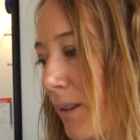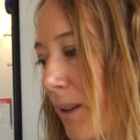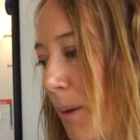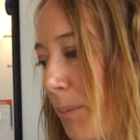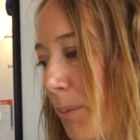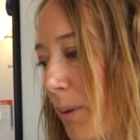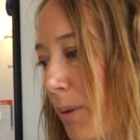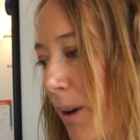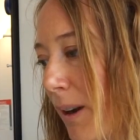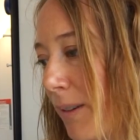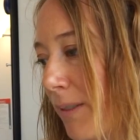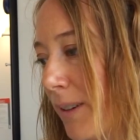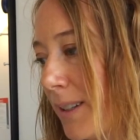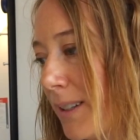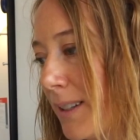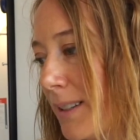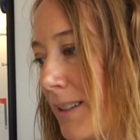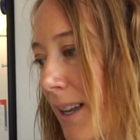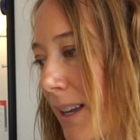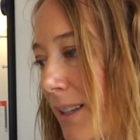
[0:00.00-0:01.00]
couple graphic
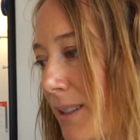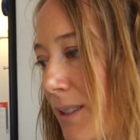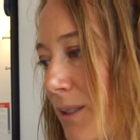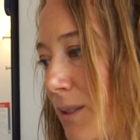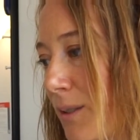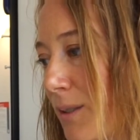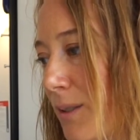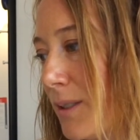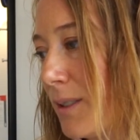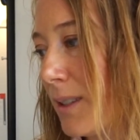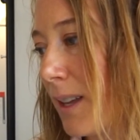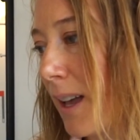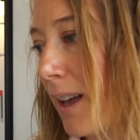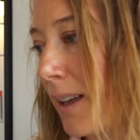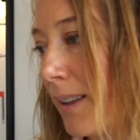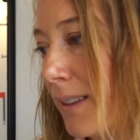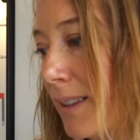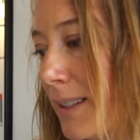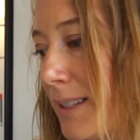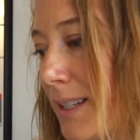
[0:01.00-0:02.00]
design students
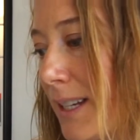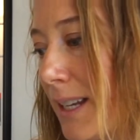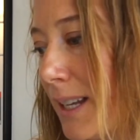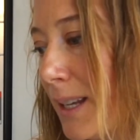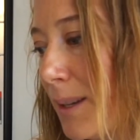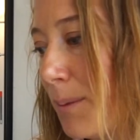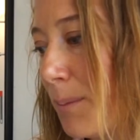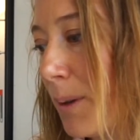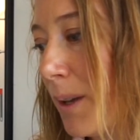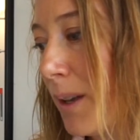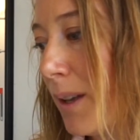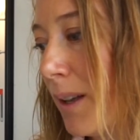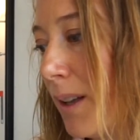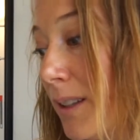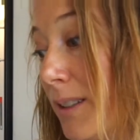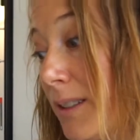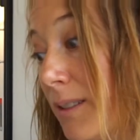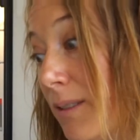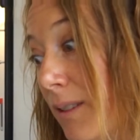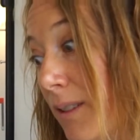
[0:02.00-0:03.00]
on the team,
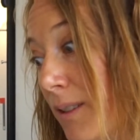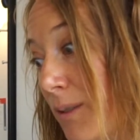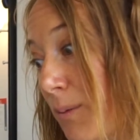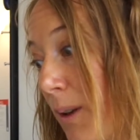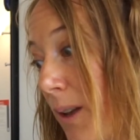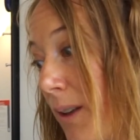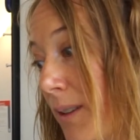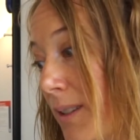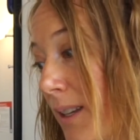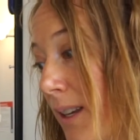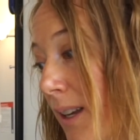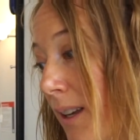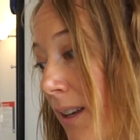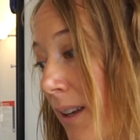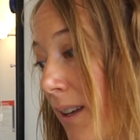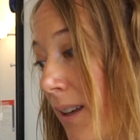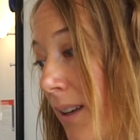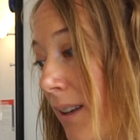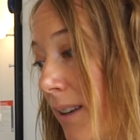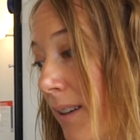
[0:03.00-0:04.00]
as well as
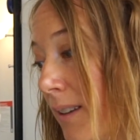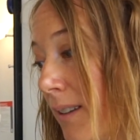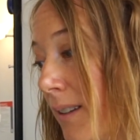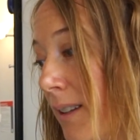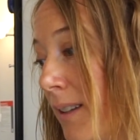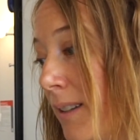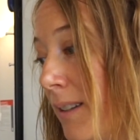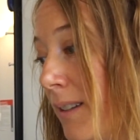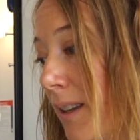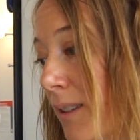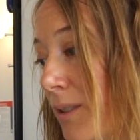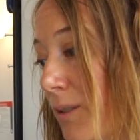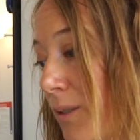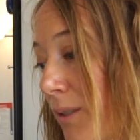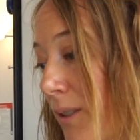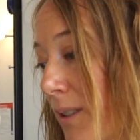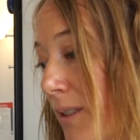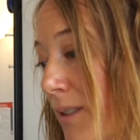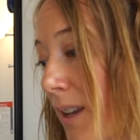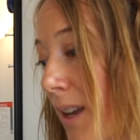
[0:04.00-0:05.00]

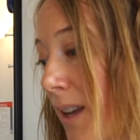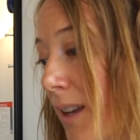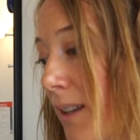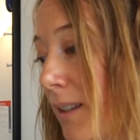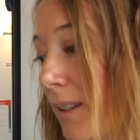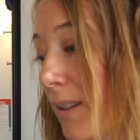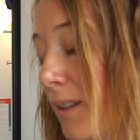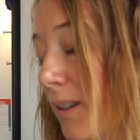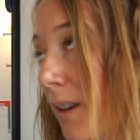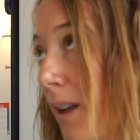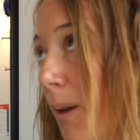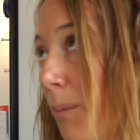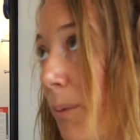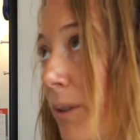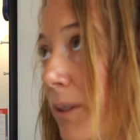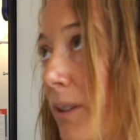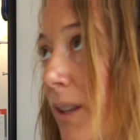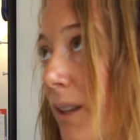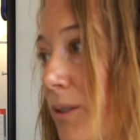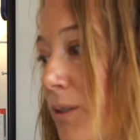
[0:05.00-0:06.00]
industrial design, a couple
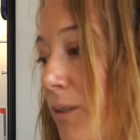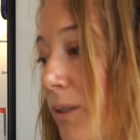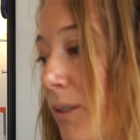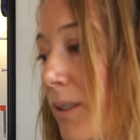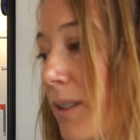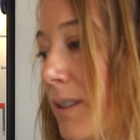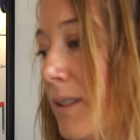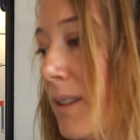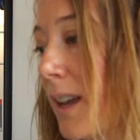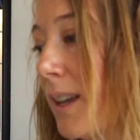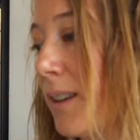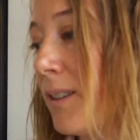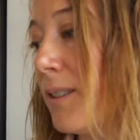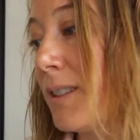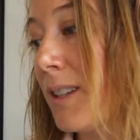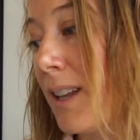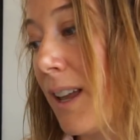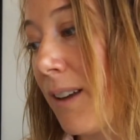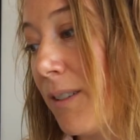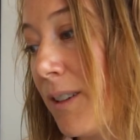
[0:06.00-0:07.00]
industrial
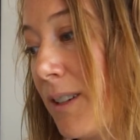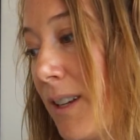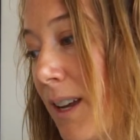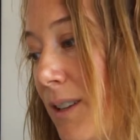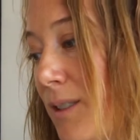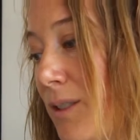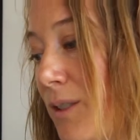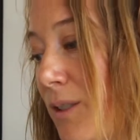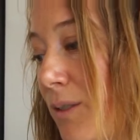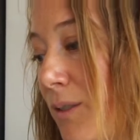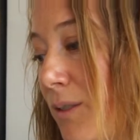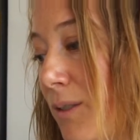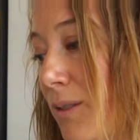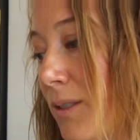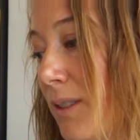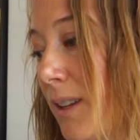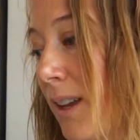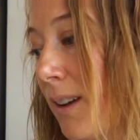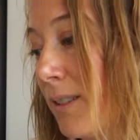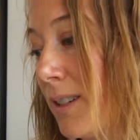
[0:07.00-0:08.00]
designers and
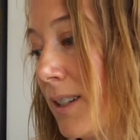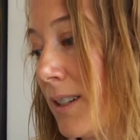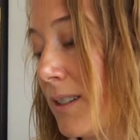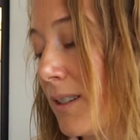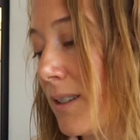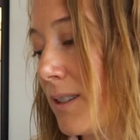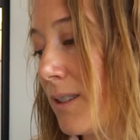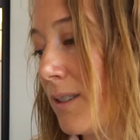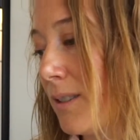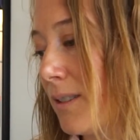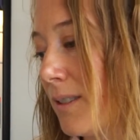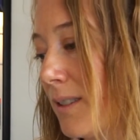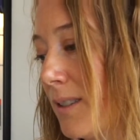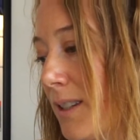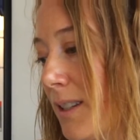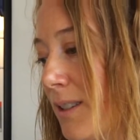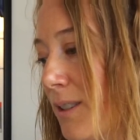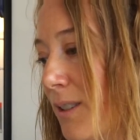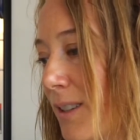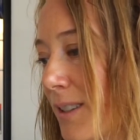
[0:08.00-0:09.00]
advertising
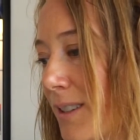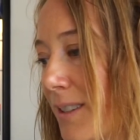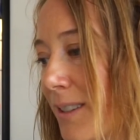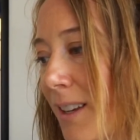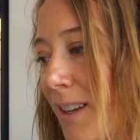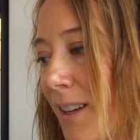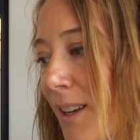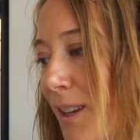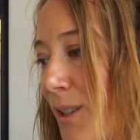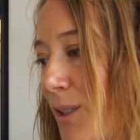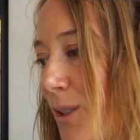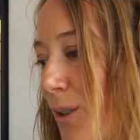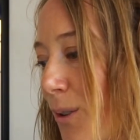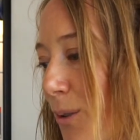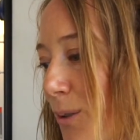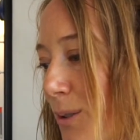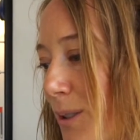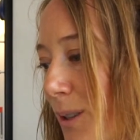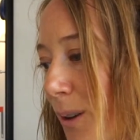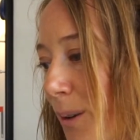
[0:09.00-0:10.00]
students. And so this
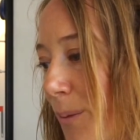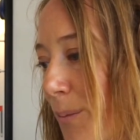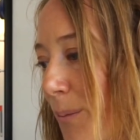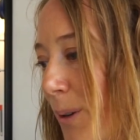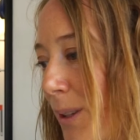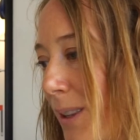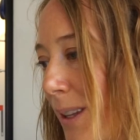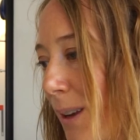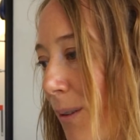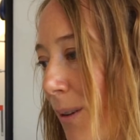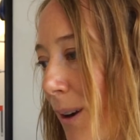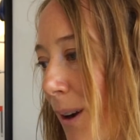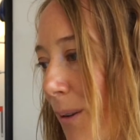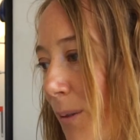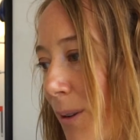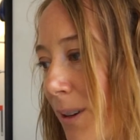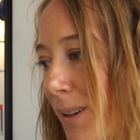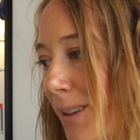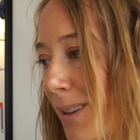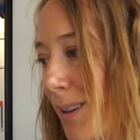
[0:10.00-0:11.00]
shows when they were at
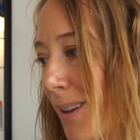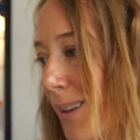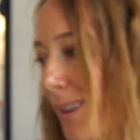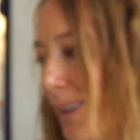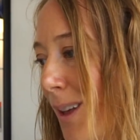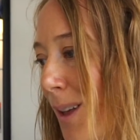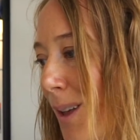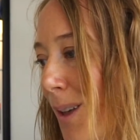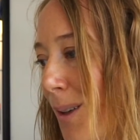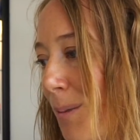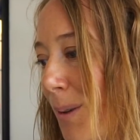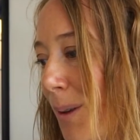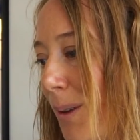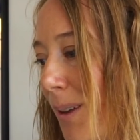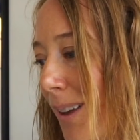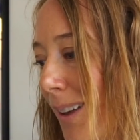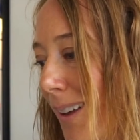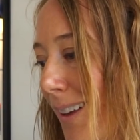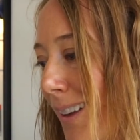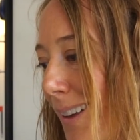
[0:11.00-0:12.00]
one of the
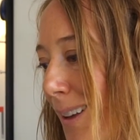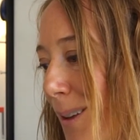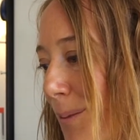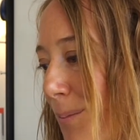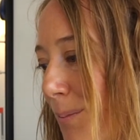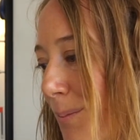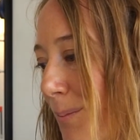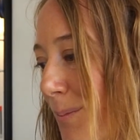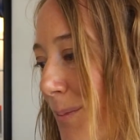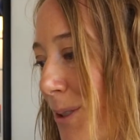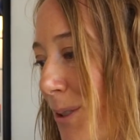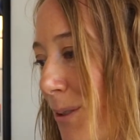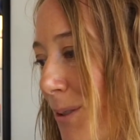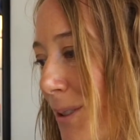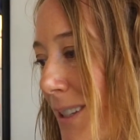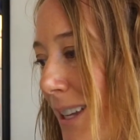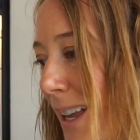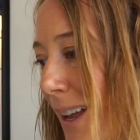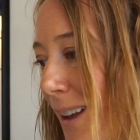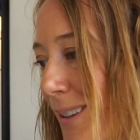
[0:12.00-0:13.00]

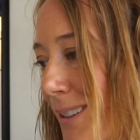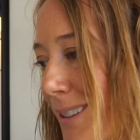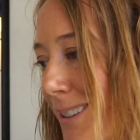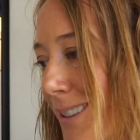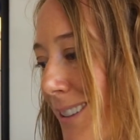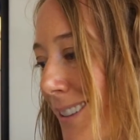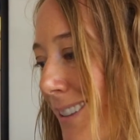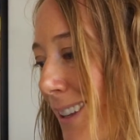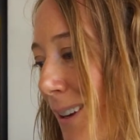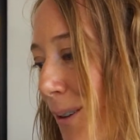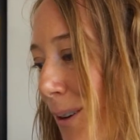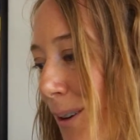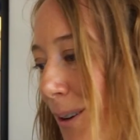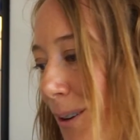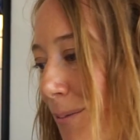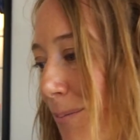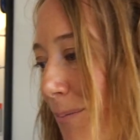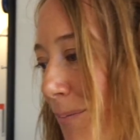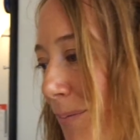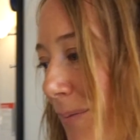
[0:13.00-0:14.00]
students' house, they
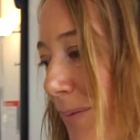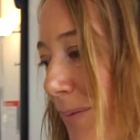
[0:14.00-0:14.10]
were